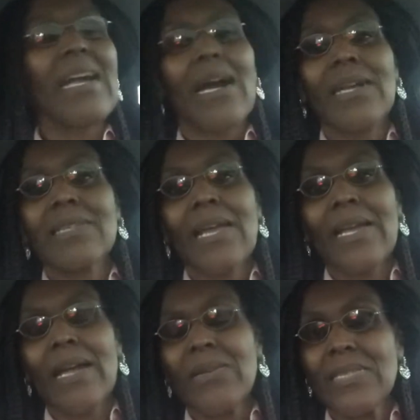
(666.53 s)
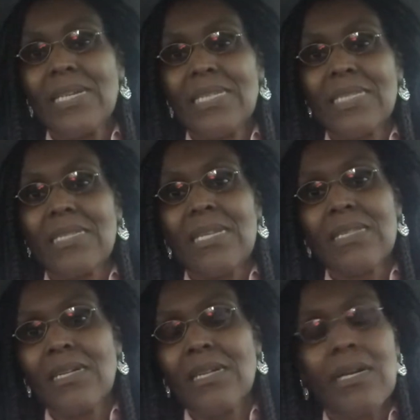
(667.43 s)
guys hang out
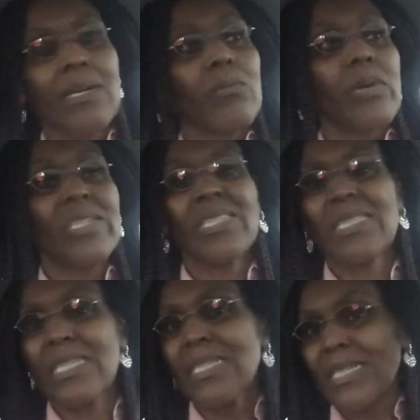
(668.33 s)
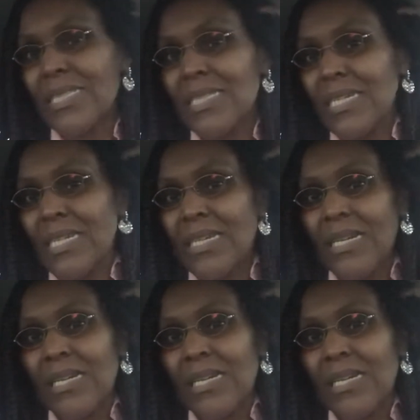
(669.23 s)
in Washington, D.C.